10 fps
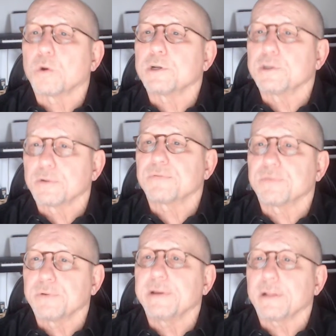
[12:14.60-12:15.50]
or your
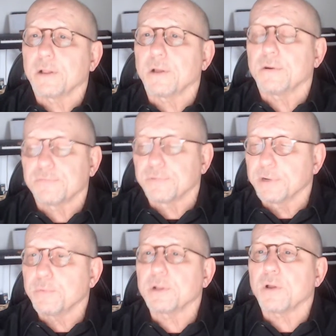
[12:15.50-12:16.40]
free
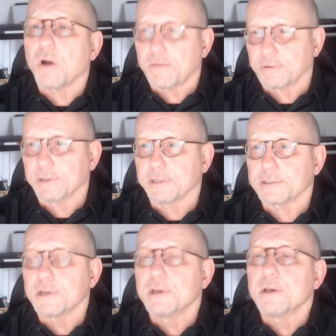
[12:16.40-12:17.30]
will
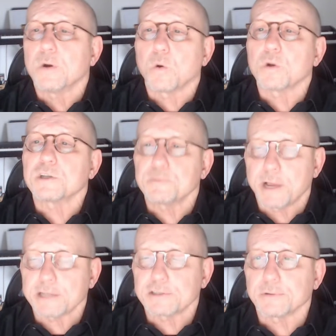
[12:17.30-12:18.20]
offerings or
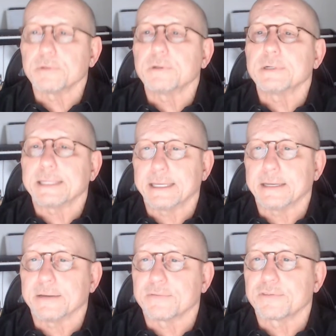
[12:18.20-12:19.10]
special
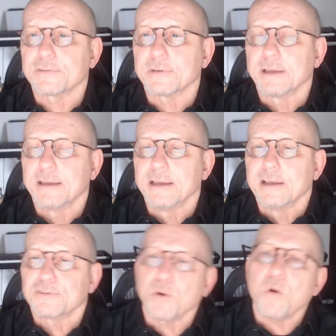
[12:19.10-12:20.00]
gifts.
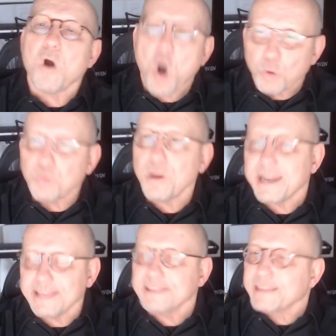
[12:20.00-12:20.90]
So
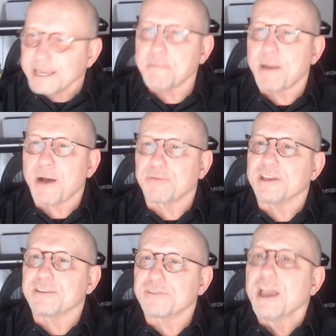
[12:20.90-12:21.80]
already, think
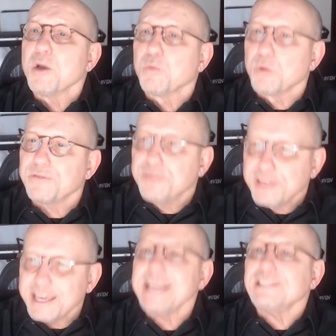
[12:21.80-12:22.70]
about this.
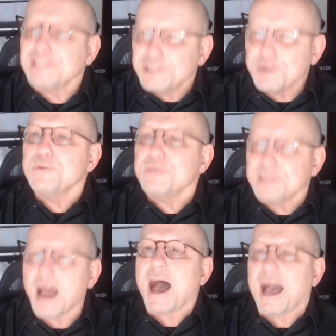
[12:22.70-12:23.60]
With these
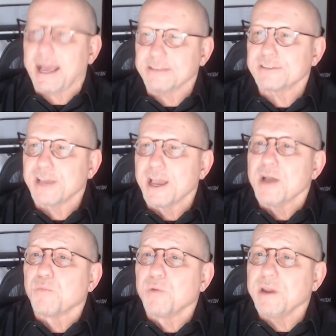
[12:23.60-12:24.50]
two tithes
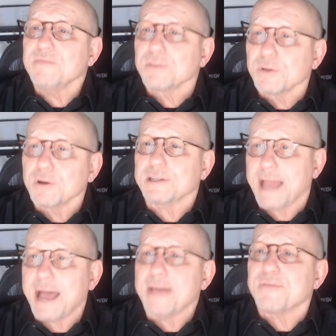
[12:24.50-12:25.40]
we've
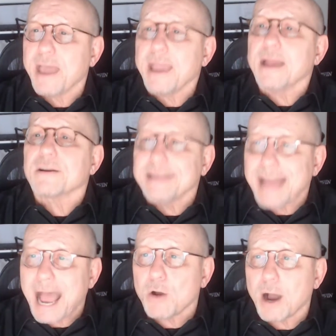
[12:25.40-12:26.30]
looked at, they are
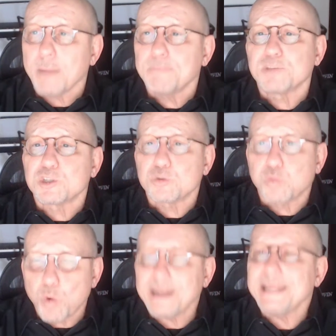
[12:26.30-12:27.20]
now up to
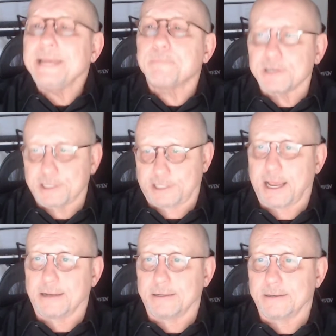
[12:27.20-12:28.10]

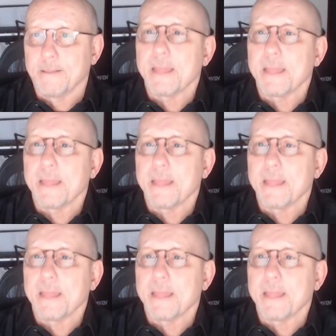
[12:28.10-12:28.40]
20%